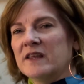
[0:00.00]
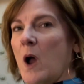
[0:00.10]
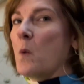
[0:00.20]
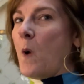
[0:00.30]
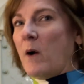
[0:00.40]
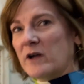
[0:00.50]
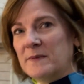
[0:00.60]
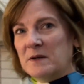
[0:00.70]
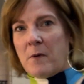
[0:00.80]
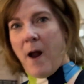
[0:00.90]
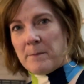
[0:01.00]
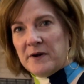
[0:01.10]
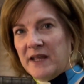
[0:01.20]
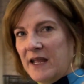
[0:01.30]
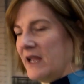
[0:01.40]
a welcoming
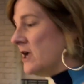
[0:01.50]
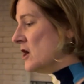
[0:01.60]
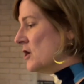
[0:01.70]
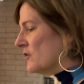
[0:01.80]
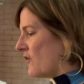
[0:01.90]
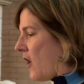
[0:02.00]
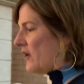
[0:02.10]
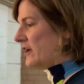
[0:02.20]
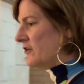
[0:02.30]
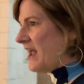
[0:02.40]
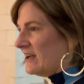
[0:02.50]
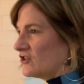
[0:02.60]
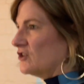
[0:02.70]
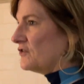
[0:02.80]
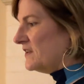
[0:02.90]
property for our
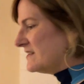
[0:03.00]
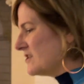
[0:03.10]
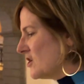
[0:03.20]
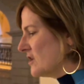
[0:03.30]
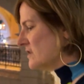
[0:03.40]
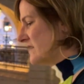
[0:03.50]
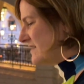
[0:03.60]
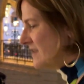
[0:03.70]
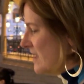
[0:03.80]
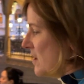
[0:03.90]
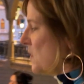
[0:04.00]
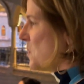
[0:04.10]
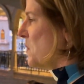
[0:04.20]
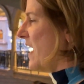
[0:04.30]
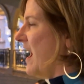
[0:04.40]
international visitors.
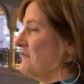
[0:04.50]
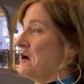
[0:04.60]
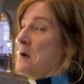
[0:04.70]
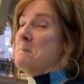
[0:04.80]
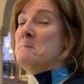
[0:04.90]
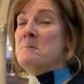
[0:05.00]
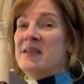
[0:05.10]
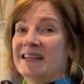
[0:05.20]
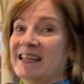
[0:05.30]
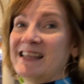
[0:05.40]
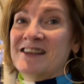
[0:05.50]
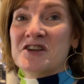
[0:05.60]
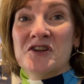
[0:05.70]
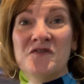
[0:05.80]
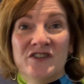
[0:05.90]
We have many
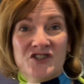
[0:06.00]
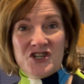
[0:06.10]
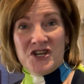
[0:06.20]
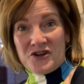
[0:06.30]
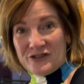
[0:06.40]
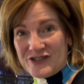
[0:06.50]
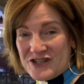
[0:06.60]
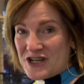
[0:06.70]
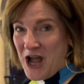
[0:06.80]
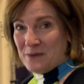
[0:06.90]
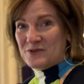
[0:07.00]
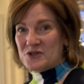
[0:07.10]
conventioneers that come to